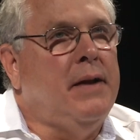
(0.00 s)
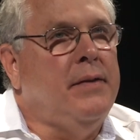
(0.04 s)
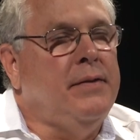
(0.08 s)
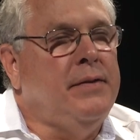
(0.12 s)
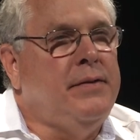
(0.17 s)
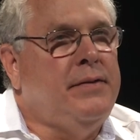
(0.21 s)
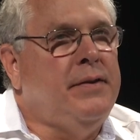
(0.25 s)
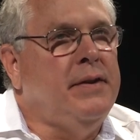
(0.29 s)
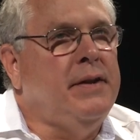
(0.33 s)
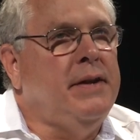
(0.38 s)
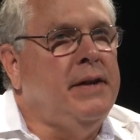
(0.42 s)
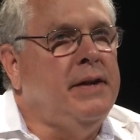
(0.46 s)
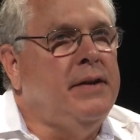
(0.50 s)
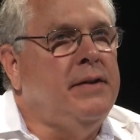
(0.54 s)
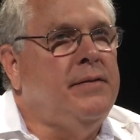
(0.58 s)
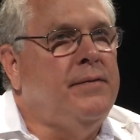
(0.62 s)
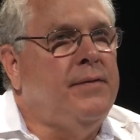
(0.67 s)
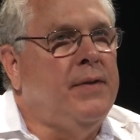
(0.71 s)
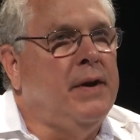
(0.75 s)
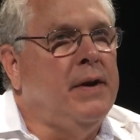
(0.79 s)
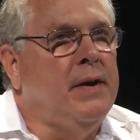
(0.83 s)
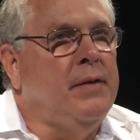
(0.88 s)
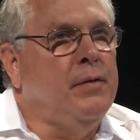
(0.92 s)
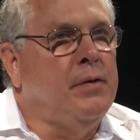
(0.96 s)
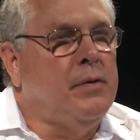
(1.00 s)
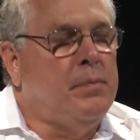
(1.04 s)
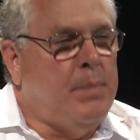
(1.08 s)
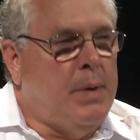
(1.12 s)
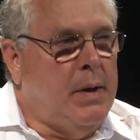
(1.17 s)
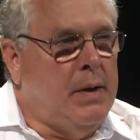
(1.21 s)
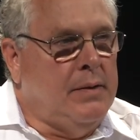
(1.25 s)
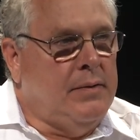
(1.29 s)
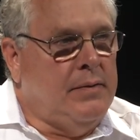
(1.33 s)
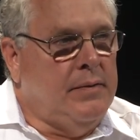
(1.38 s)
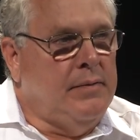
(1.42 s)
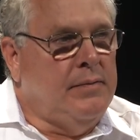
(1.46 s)
this city is very
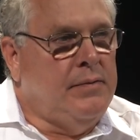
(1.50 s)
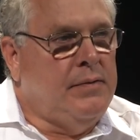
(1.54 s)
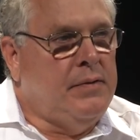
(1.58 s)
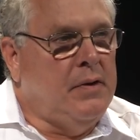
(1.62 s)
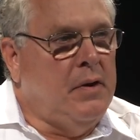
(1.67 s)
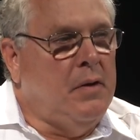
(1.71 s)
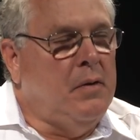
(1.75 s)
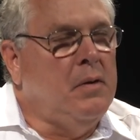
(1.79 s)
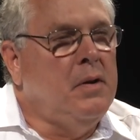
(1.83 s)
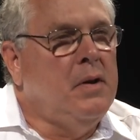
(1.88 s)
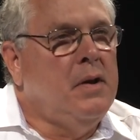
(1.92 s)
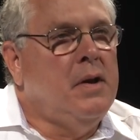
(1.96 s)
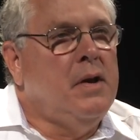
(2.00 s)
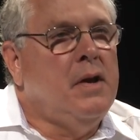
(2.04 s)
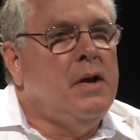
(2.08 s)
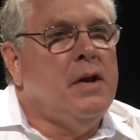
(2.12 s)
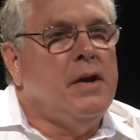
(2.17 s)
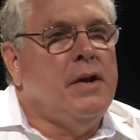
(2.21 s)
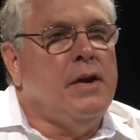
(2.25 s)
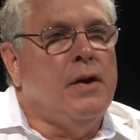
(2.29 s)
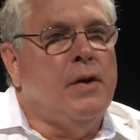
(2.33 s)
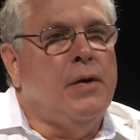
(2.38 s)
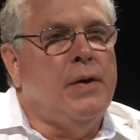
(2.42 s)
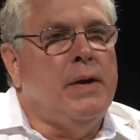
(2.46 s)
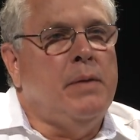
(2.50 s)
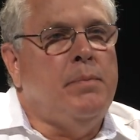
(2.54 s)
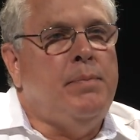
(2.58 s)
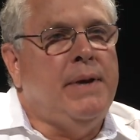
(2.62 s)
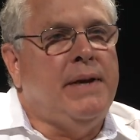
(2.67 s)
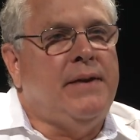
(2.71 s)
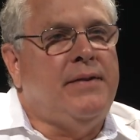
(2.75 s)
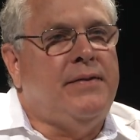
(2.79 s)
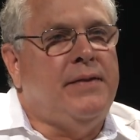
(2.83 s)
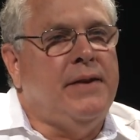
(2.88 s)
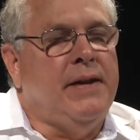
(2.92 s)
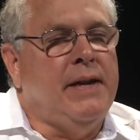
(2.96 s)
responsive. So, you know, in a
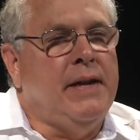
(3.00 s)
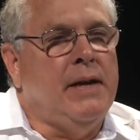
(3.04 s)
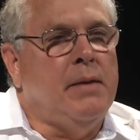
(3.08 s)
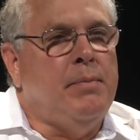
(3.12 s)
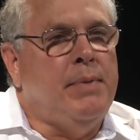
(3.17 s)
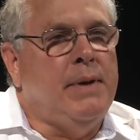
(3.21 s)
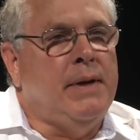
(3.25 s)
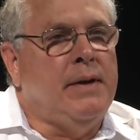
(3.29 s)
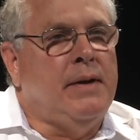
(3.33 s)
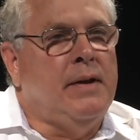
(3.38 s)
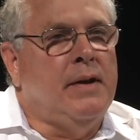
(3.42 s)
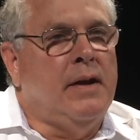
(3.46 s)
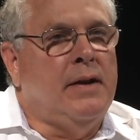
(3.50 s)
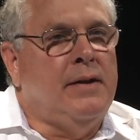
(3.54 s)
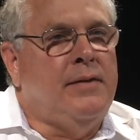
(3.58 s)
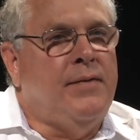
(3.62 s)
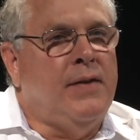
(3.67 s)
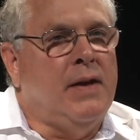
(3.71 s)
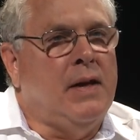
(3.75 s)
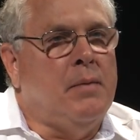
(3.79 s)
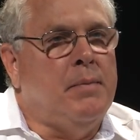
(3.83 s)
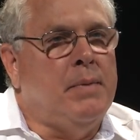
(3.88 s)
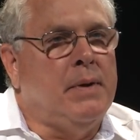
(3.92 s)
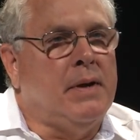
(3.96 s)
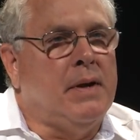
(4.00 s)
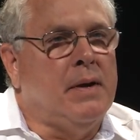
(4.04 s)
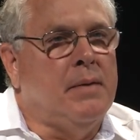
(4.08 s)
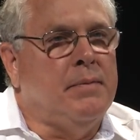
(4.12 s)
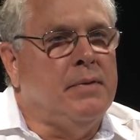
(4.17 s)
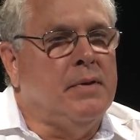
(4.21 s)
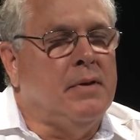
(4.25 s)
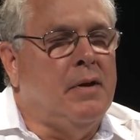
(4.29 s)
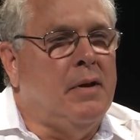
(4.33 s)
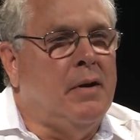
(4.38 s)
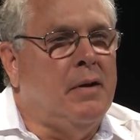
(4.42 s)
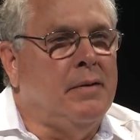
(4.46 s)
big city, a big development
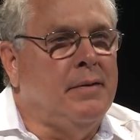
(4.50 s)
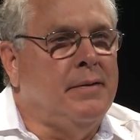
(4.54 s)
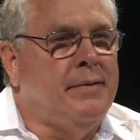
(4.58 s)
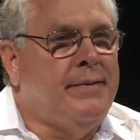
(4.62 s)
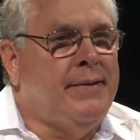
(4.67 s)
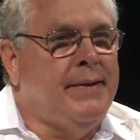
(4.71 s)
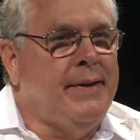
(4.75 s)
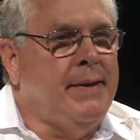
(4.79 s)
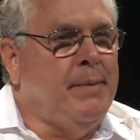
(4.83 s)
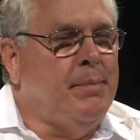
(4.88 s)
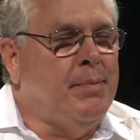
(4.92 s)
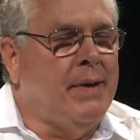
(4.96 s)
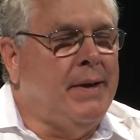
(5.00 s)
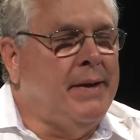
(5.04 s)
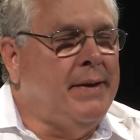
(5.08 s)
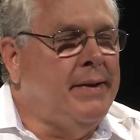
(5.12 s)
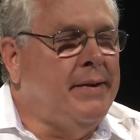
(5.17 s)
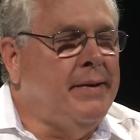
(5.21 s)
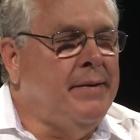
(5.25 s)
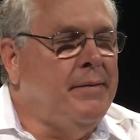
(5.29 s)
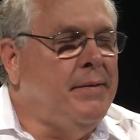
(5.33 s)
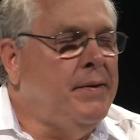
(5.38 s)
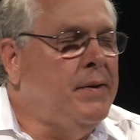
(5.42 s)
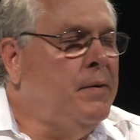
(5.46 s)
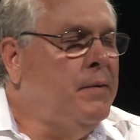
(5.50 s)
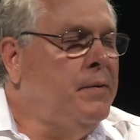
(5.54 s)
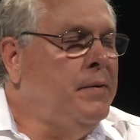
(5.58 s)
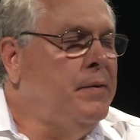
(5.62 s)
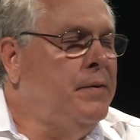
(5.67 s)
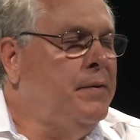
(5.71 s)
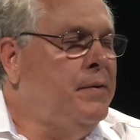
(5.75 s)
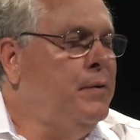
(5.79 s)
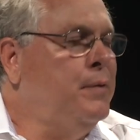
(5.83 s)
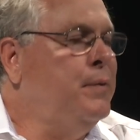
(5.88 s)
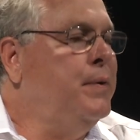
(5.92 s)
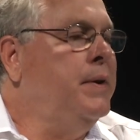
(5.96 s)
comes along, the city probably doesn't even know you're
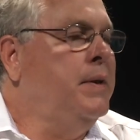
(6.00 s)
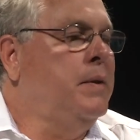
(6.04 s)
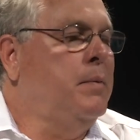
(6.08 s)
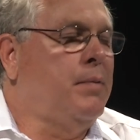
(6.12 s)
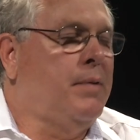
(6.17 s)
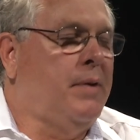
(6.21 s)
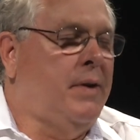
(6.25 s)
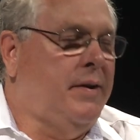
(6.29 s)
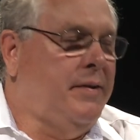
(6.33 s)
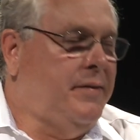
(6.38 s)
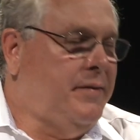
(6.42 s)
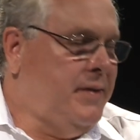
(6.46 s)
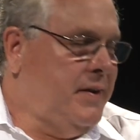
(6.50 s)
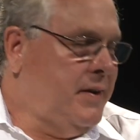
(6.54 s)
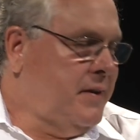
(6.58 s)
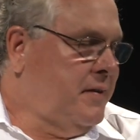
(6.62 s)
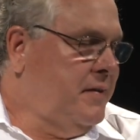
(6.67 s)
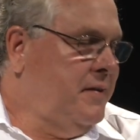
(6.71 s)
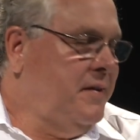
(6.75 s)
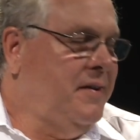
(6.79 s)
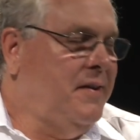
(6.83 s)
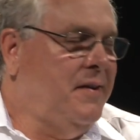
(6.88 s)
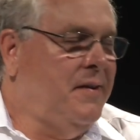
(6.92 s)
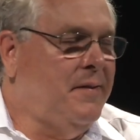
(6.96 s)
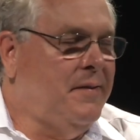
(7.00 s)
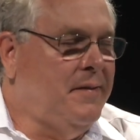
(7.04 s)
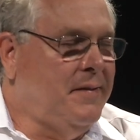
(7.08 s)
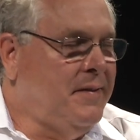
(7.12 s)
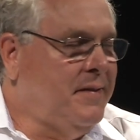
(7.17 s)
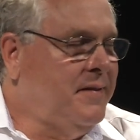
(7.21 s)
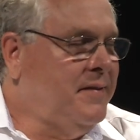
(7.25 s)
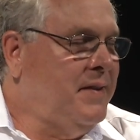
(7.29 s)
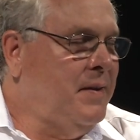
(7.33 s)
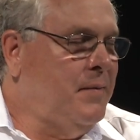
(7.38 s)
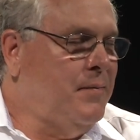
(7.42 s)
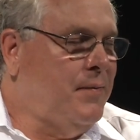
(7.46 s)
doing the project, you know,
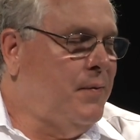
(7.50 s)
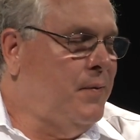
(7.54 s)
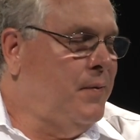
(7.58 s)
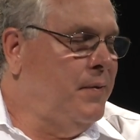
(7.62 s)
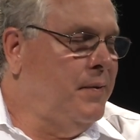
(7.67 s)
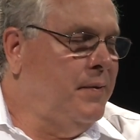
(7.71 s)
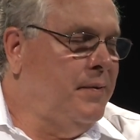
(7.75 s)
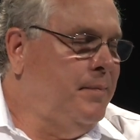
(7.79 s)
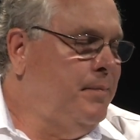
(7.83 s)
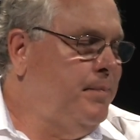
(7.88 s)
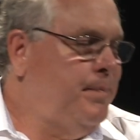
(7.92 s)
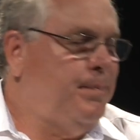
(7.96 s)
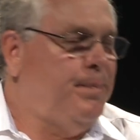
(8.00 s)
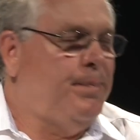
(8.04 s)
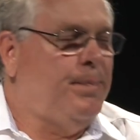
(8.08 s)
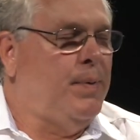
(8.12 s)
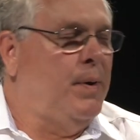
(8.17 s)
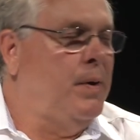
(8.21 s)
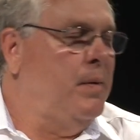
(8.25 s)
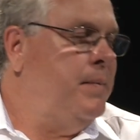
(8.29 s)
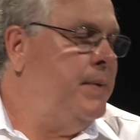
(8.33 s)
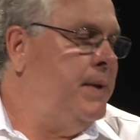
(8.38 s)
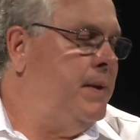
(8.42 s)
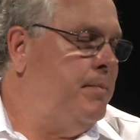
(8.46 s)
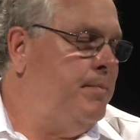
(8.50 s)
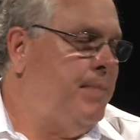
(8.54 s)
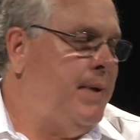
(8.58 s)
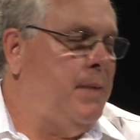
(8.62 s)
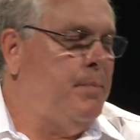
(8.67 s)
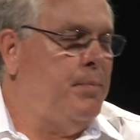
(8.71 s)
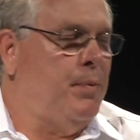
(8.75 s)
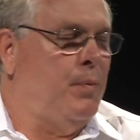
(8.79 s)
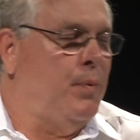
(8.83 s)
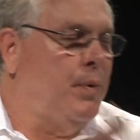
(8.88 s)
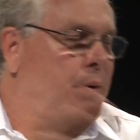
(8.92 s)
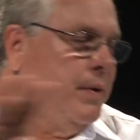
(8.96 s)
except for permit
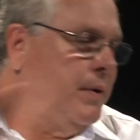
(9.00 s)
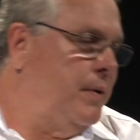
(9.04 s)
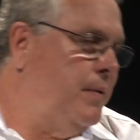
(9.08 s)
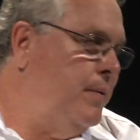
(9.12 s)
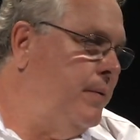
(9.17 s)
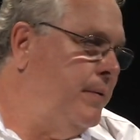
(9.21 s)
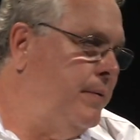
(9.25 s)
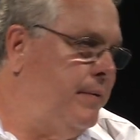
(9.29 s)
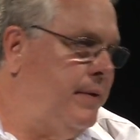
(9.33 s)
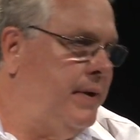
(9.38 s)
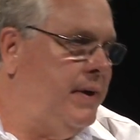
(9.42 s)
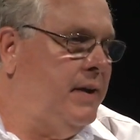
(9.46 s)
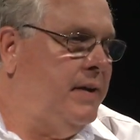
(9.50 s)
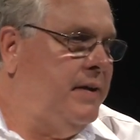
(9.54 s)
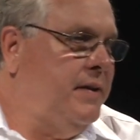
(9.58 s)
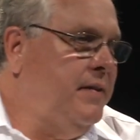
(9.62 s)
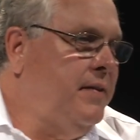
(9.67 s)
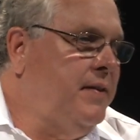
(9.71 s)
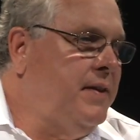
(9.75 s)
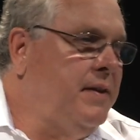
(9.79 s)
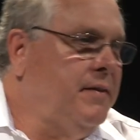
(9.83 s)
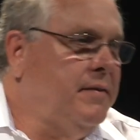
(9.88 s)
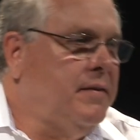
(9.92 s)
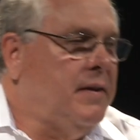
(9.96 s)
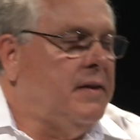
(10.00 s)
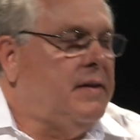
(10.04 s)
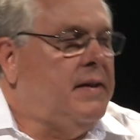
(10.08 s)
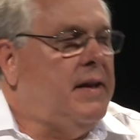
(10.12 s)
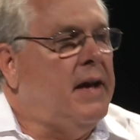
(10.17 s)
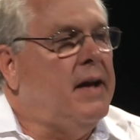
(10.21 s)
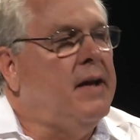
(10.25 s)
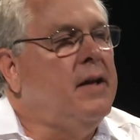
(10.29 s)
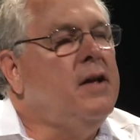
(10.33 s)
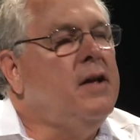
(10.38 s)
paperwork going around and things like that.